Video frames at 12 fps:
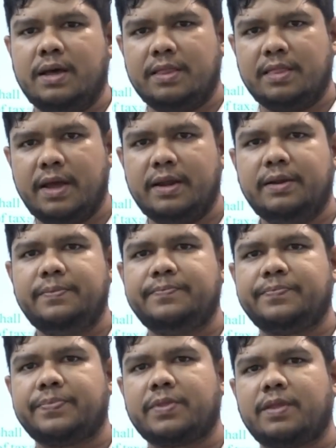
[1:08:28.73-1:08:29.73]

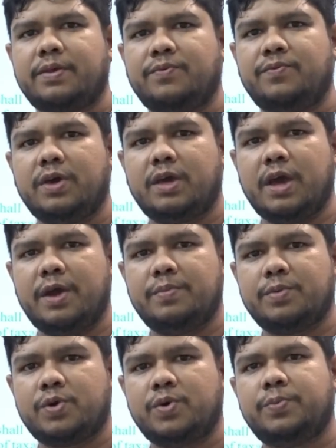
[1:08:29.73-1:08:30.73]
Then we
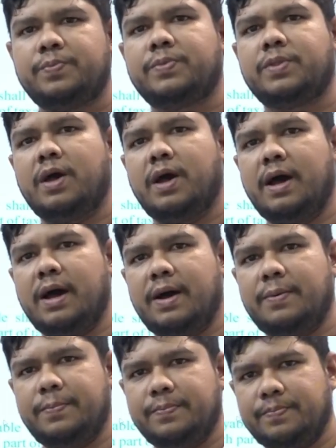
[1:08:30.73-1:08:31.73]
came to
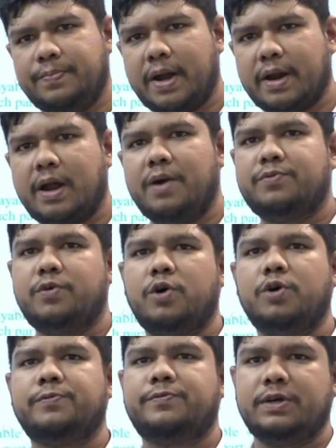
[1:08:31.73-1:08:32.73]
paragraph
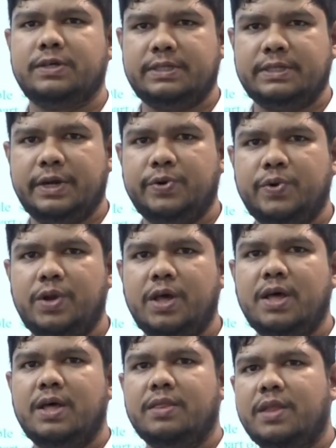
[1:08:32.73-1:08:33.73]
4 first
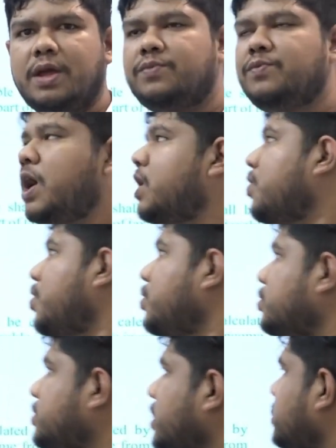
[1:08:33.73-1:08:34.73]
schedule. Then we are going
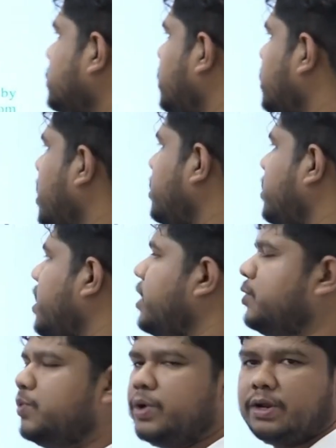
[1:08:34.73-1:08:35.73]
to section
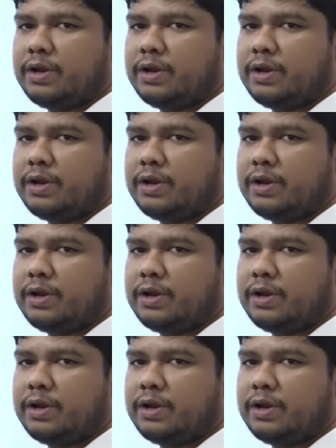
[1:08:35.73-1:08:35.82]
120.